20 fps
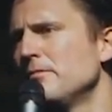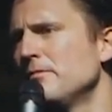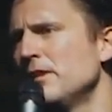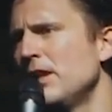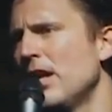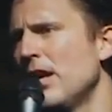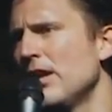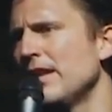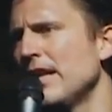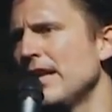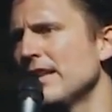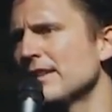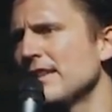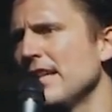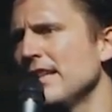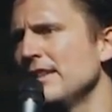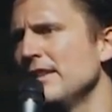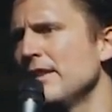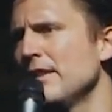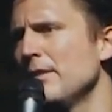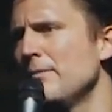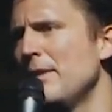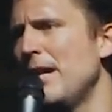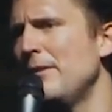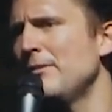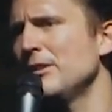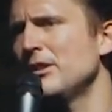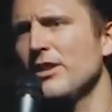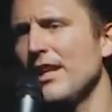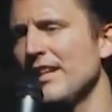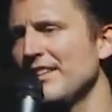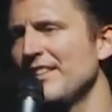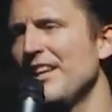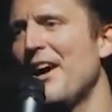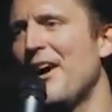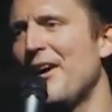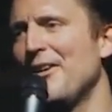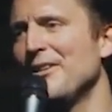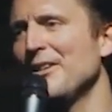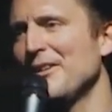You don't think it's getting near the baby? She's like,
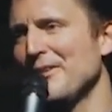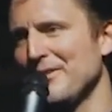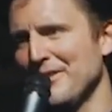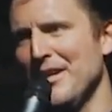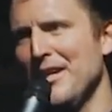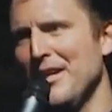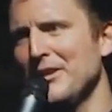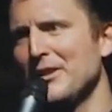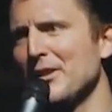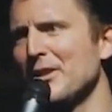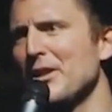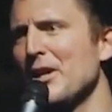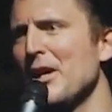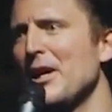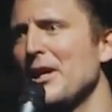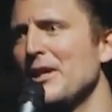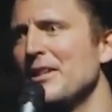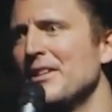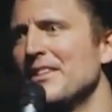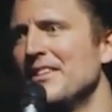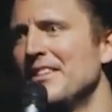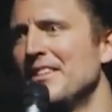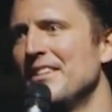no, you're, you're good.